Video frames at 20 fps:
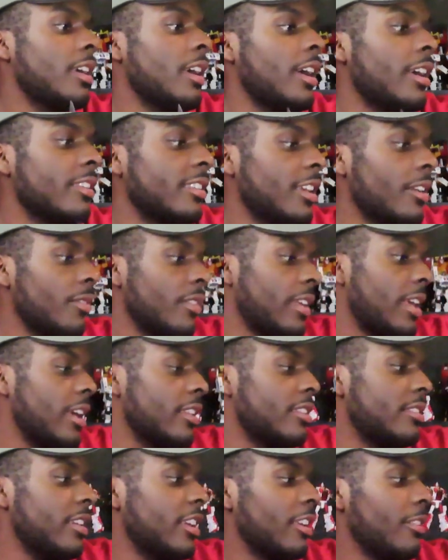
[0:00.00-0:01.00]
I definitely
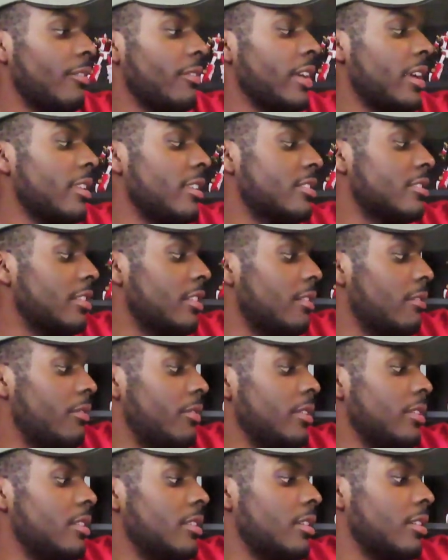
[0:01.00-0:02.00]
had to take advantage of
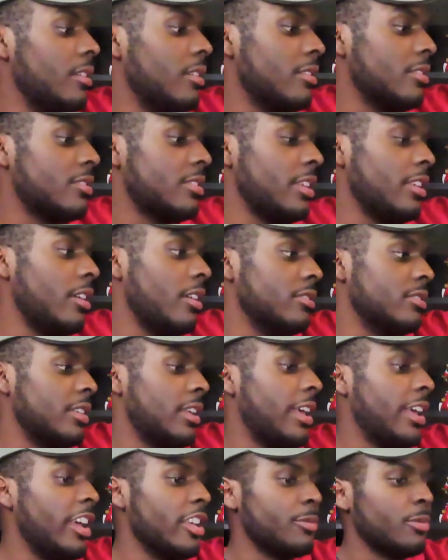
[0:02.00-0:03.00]
the uh, sale
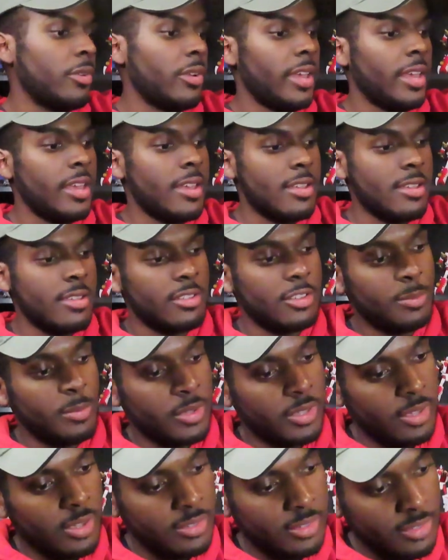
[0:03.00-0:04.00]
that Hasbro has
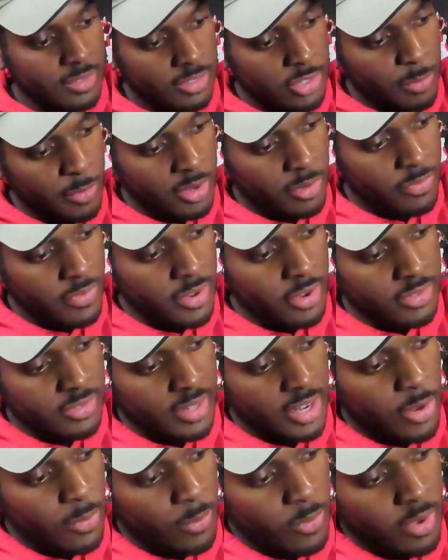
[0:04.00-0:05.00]
because there's so many figures
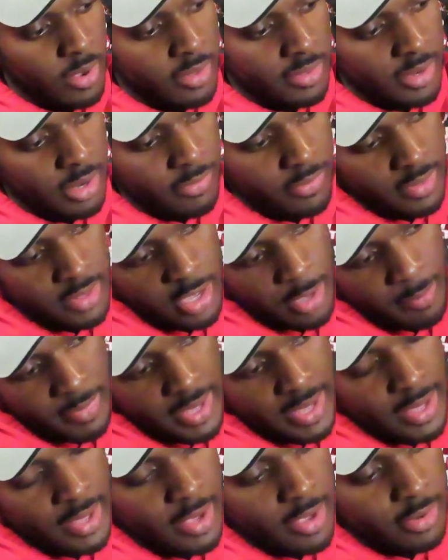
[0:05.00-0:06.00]
that I want that I feel like I'm
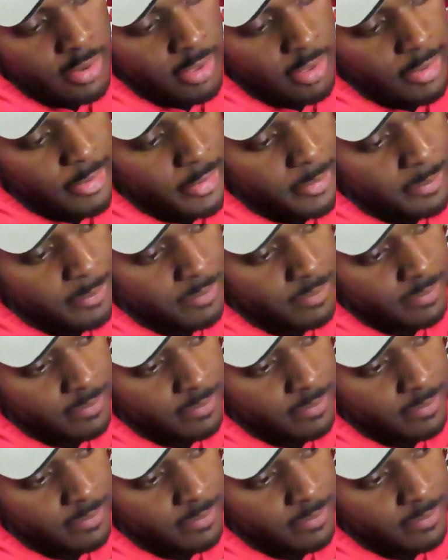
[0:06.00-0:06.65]
behind on.